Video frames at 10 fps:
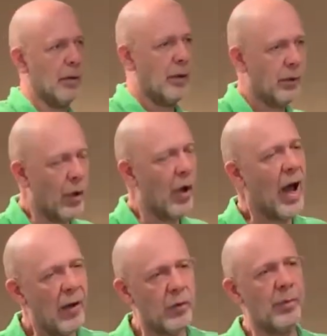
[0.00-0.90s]
You don't
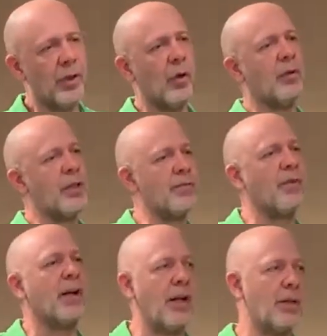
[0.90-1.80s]
have to be always
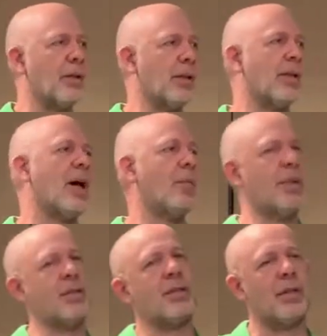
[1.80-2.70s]
financially
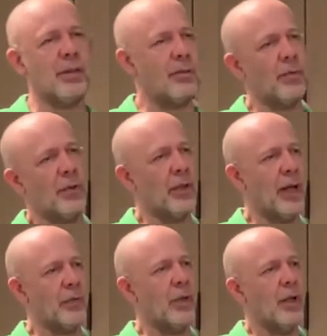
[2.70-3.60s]
compensated for
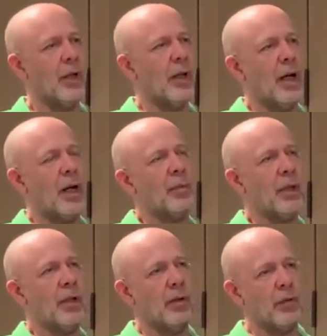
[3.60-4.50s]
that. I mean,
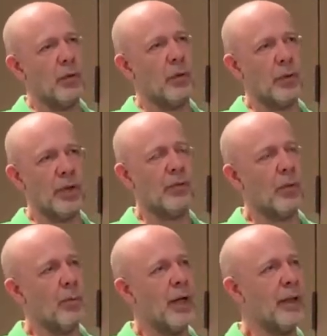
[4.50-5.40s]
if you're looking for
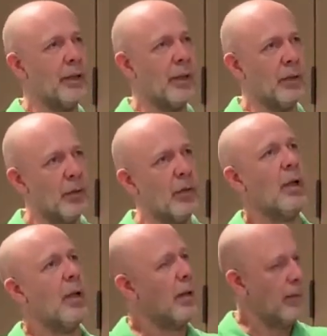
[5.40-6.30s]
money, then you
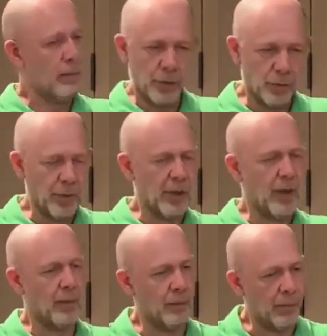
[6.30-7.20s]
should
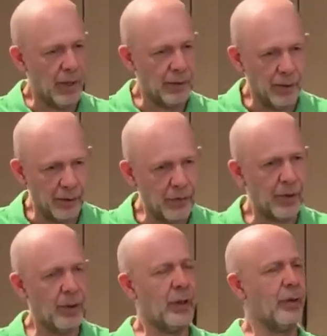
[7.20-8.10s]
become an
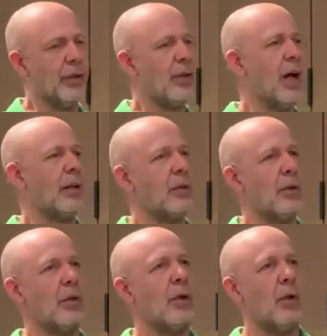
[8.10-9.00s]
attorney or a
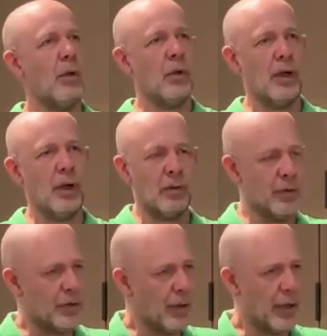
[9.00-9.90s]
doctor or a
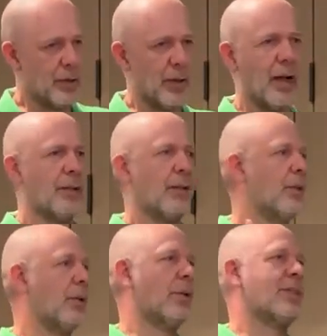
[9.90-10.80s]
construction
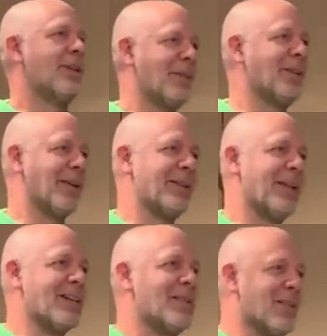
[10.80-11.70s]
contractor or something like
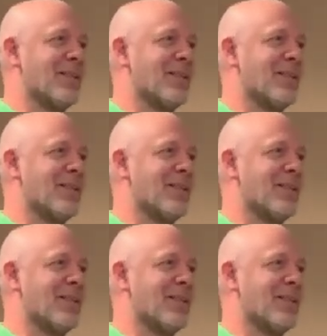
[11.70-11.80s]
that. It's